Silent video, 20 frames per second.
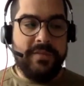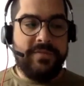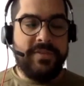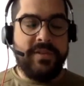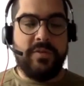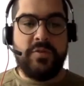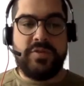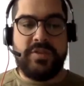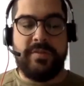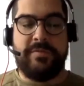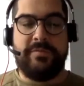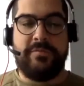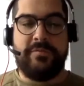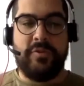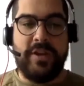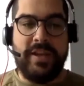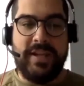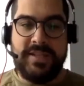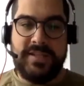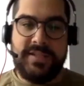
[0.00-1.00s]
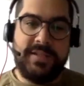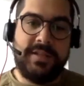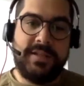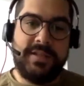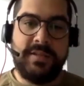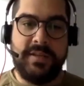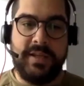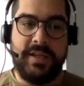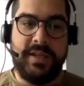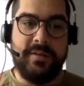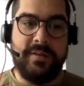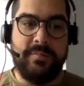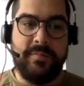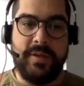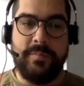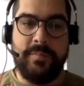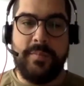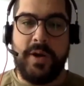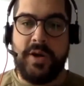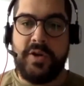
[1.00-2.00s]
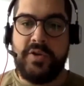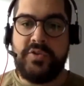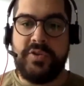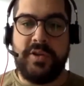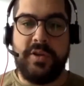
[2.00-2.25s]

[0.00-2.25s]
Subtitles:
there was the freeze in March,